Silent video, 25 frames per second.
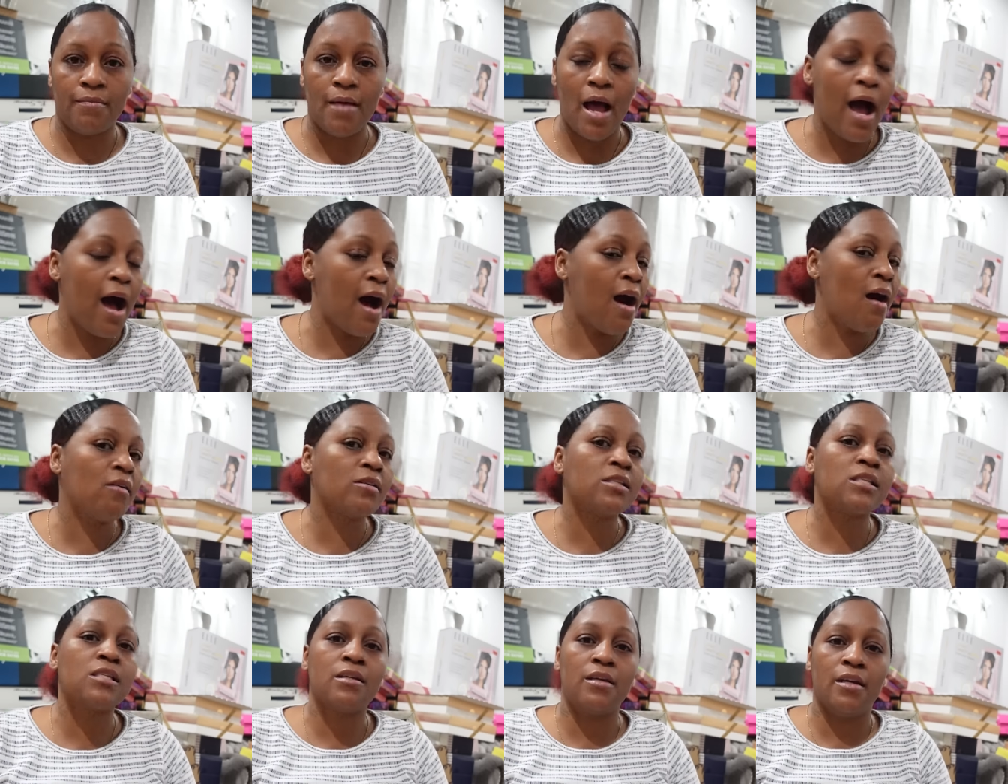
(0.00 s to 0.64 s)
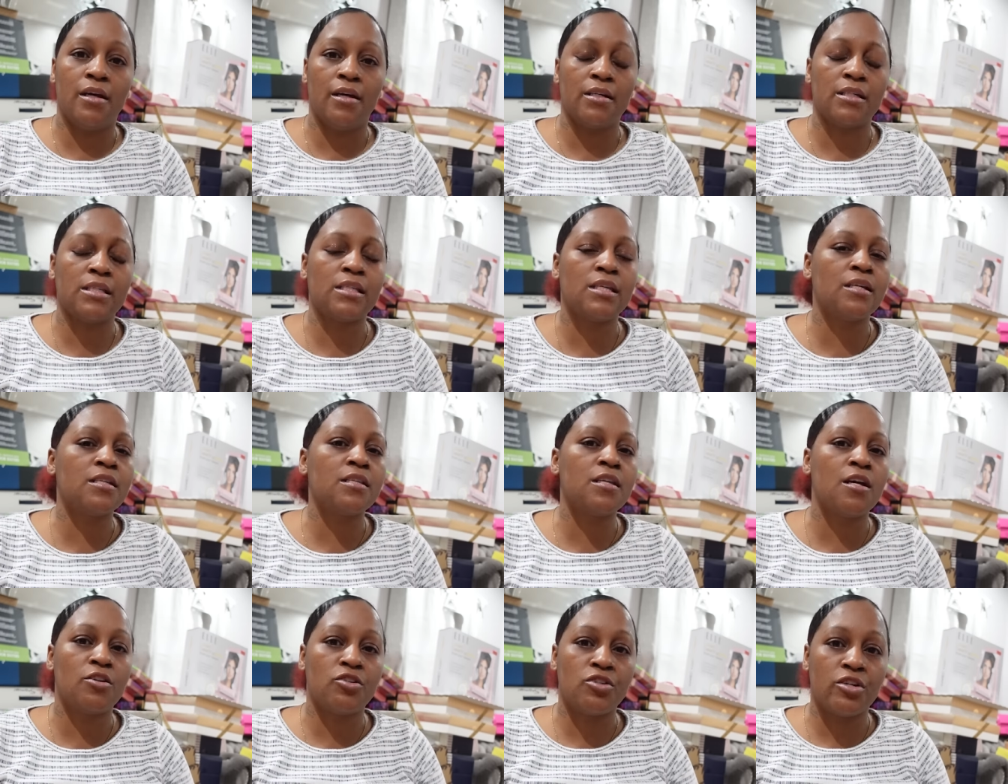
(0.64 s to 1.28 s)
All together,
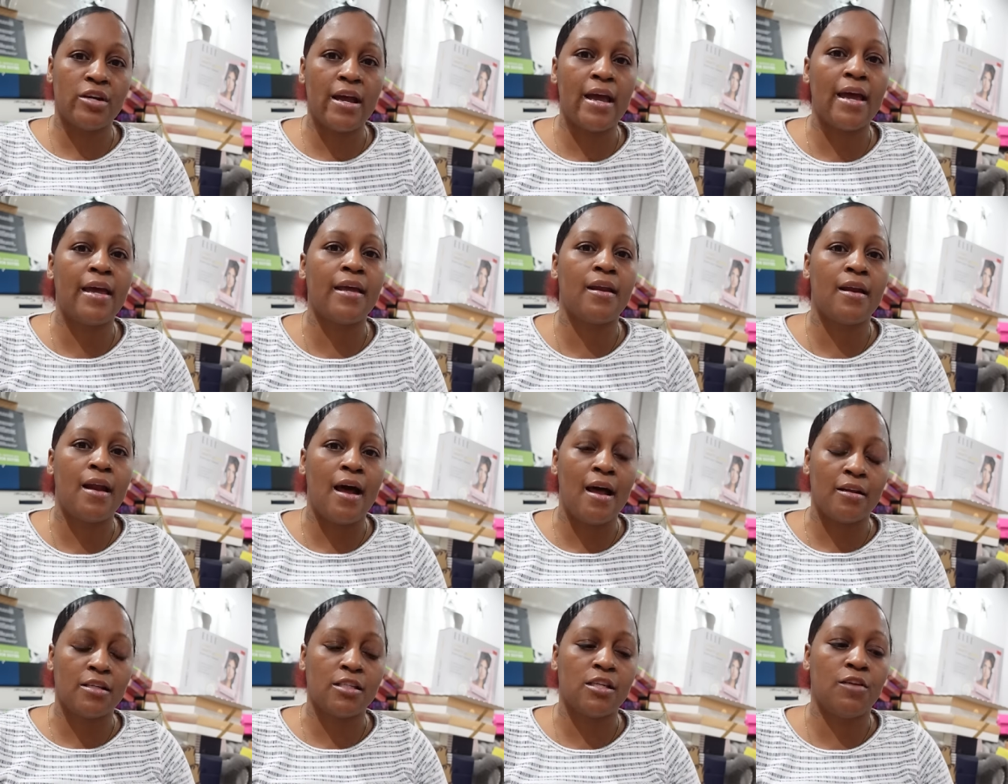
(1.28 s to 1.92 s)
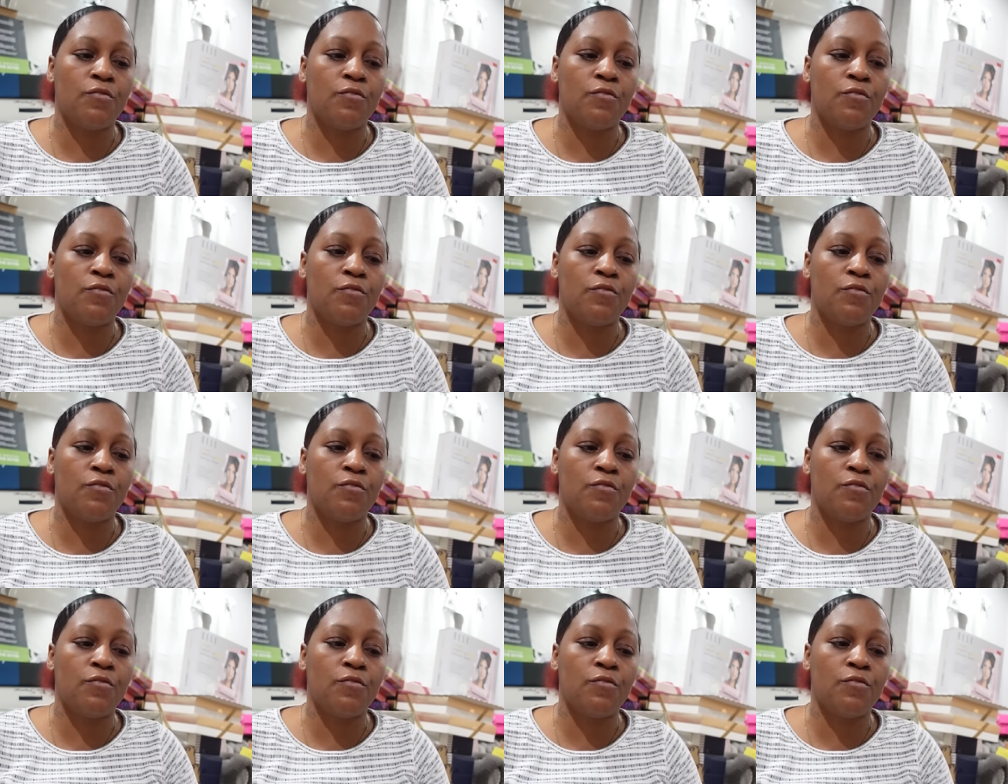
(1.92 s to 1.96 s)
$680.